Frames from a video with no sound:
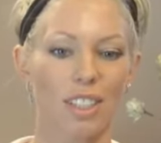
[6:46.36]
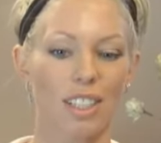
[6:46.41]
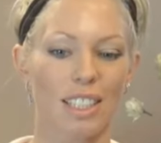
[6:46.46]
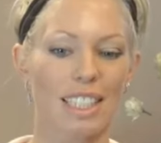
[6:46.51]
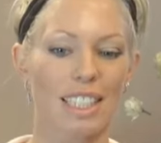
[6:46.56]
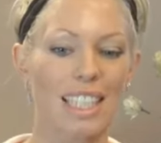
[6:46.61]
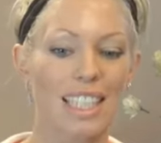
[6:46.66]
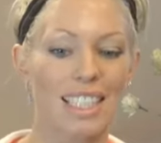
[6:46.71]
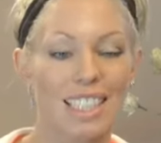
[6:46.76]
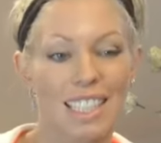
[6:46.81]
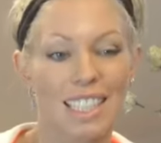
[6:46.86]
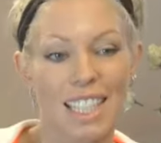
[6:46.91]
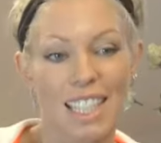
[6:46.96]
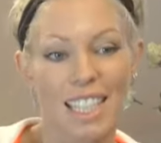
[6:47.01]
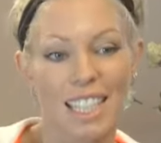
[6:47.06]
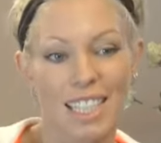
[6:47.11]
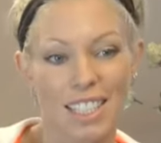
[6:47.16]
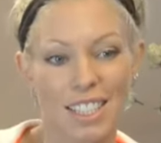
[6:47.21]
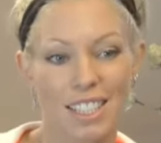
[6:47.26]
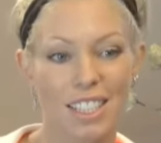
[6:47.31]

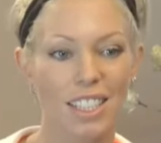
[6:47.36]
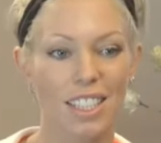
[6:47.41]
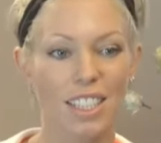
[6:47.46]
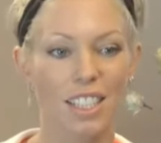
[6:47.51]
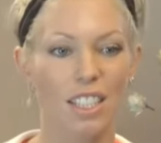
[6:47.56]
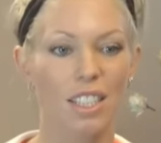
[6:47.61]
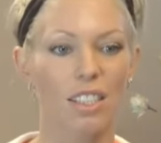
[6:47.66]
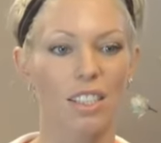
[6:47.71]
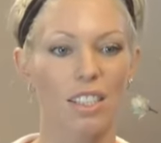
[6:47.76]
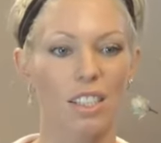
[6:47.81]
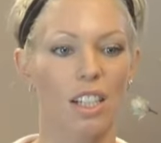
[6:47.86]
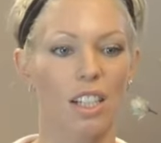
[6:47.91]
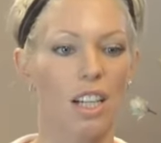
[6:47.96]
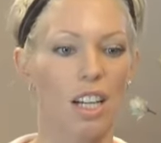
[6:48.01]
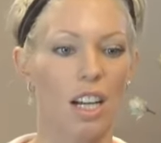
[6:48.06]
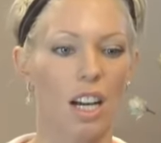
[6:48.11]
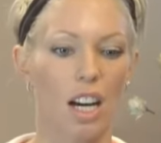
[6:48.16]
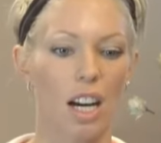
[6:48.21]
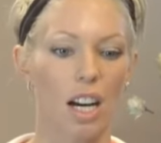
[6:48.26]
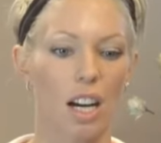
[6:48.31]
dis-eases,
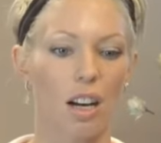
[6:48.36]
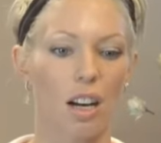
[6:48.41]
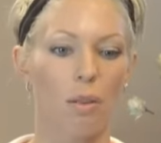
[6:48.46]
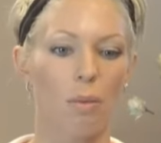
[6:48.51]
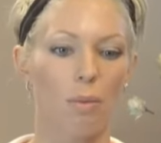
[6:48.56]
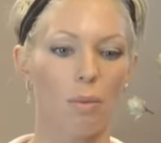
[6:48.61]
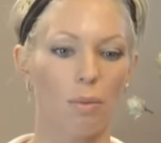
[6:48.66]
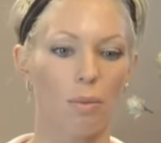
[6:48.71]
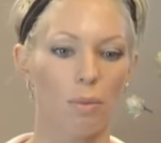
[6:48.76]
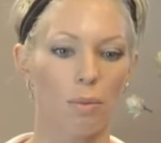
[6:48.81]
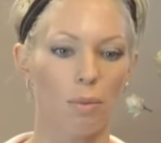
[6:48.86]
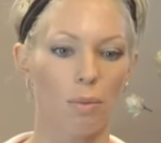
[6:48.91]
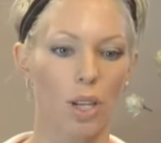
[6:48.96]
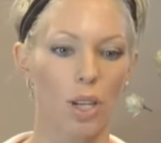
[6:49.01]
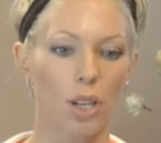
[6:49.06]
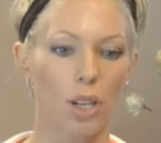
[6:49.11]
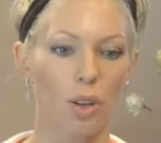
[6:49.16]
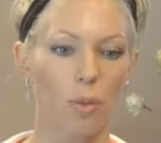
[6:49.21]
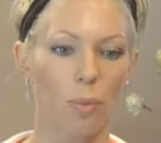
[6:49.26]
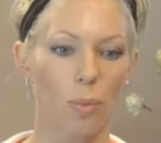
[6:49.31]

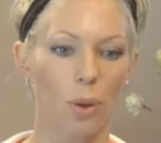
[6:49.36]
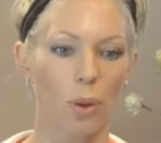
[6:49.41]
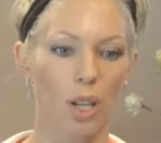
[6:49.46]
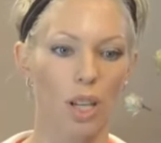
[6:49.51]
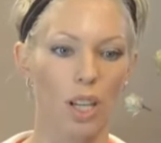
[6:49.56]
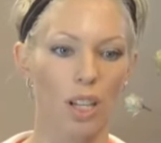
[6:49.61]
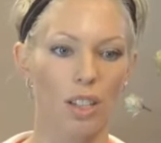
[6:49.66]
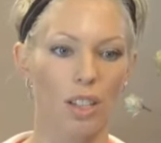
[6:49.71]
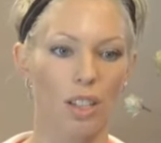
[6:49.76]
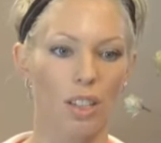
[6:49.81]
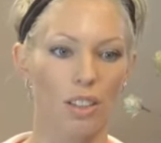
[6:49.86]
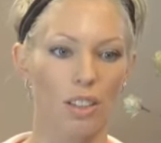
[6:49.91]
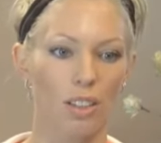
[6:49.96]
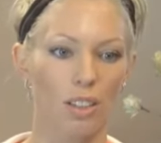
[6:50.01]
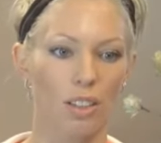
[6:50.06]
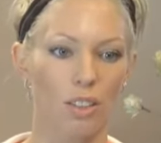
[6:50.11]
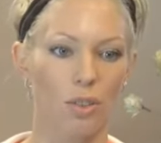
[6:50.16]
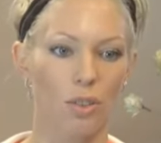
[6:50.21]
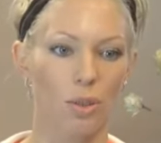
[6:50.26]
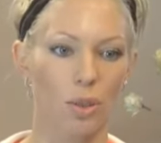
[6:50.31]
putting
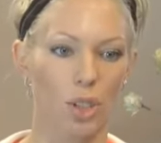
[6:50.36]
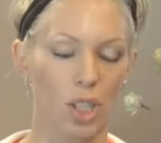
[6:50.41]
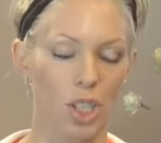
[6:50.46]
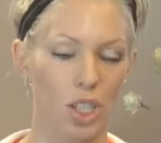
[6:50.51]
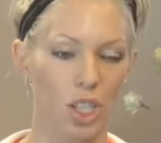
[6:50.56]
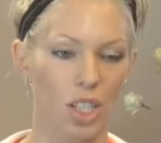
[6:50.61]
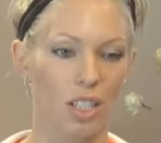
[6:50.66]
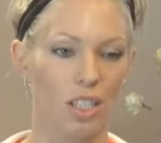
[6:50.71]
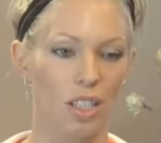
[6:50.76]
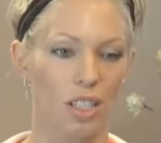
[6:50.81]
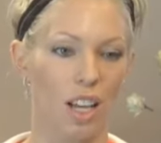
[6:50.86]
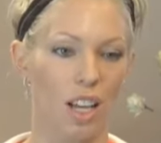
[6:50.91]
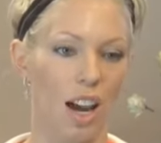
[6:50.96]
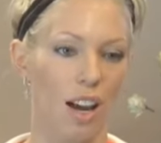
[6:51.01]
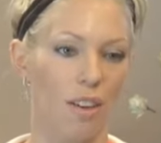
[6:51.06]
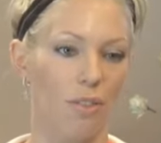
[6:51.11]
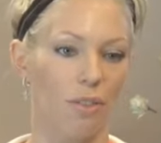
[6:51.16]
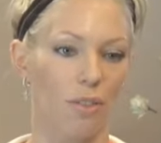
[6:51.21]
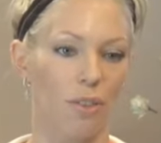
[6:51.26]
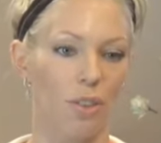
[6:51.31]
nutritious
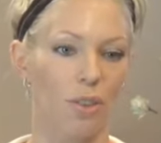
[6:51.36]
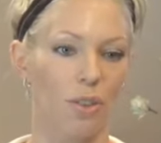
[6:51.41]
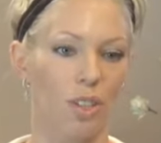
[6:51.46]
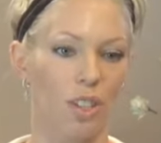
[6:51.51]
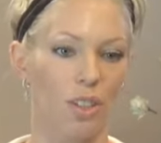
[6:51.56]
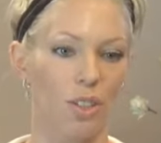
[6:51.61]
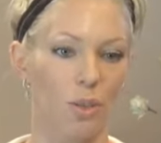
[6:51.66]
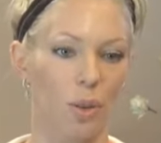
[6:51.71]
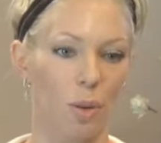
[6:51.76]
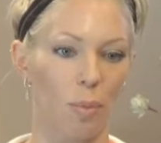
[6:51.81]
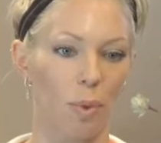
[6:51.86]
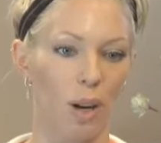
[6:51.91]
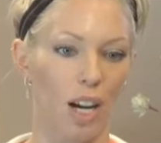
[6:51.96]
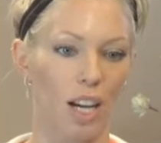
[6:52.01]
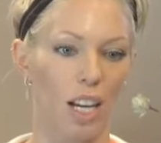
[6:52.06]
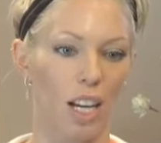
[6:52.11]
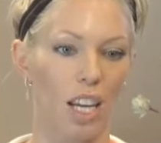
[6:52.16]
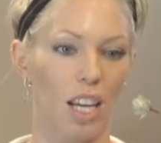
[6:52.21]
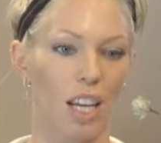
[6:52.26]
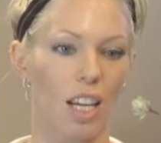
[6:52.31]
live food into our
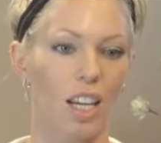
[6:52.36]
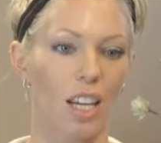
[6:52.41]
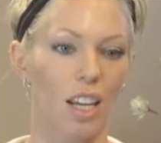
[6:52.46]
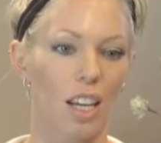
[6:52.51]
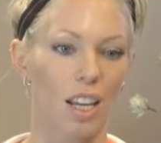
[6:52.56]
body